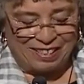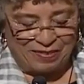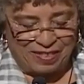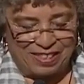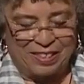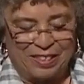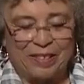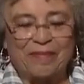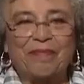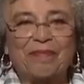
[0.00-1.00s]

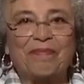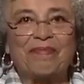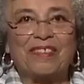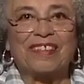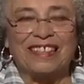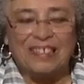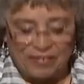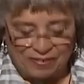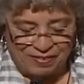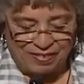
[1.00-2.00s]
even
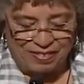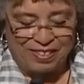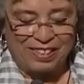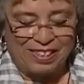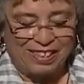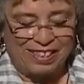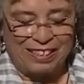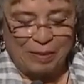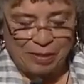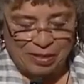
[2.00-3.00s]
if
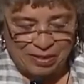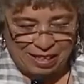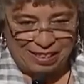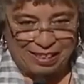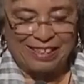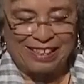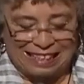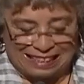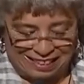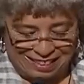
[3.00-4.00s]
a Democratic
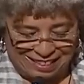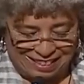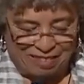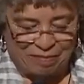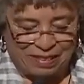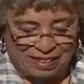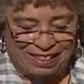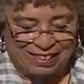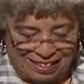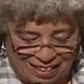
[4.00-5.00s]
candidate had been